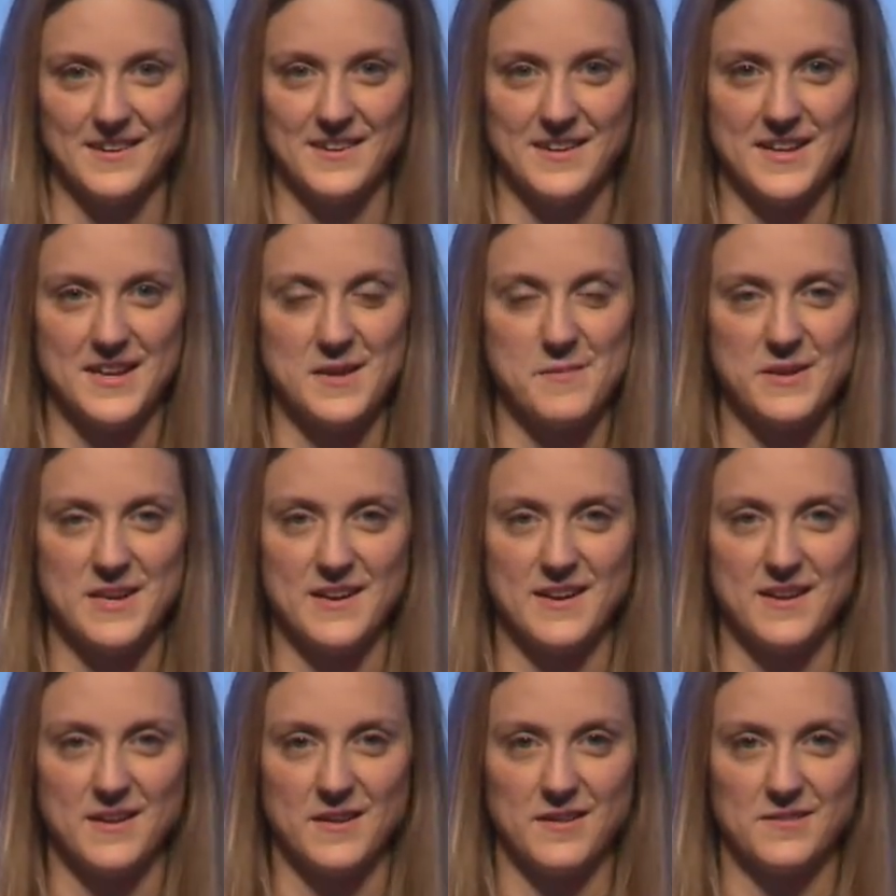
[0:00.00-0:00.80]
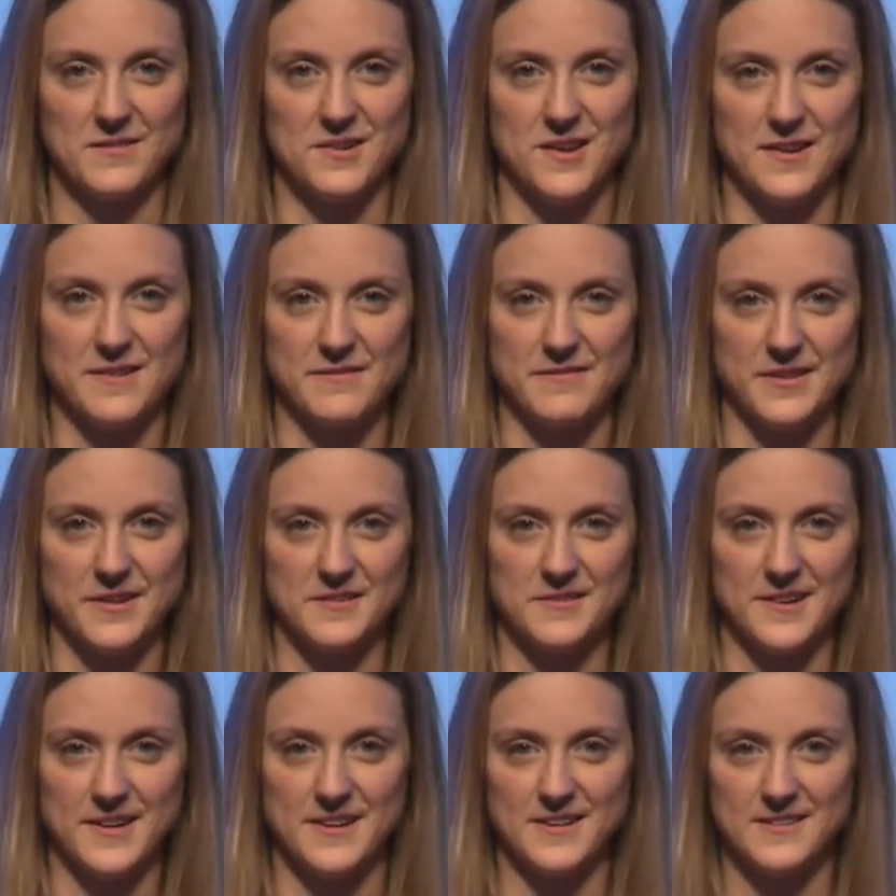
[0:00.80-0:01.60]
Anybody here trying to
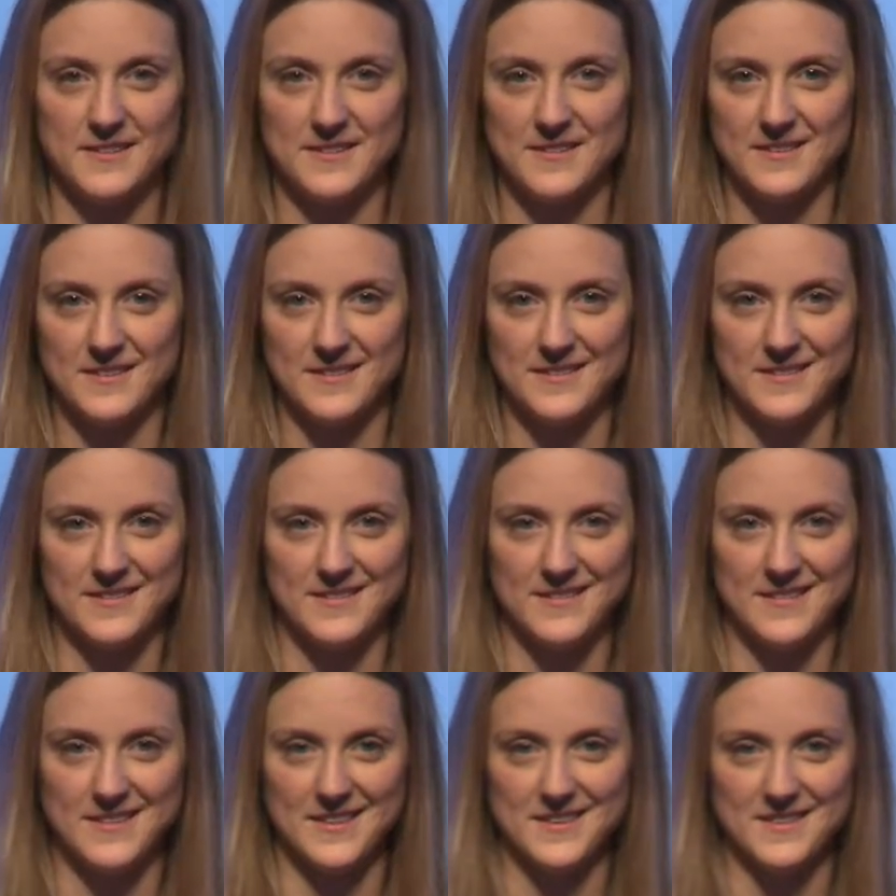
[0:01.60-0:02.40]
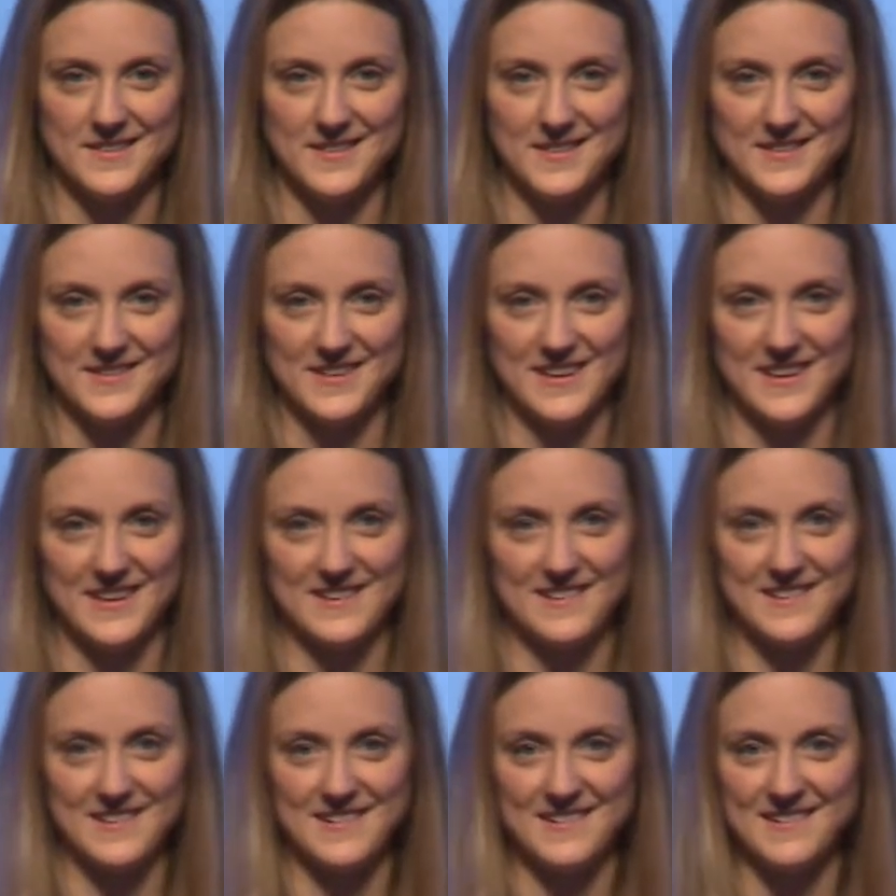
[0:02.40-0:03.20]
fundraise in 2009?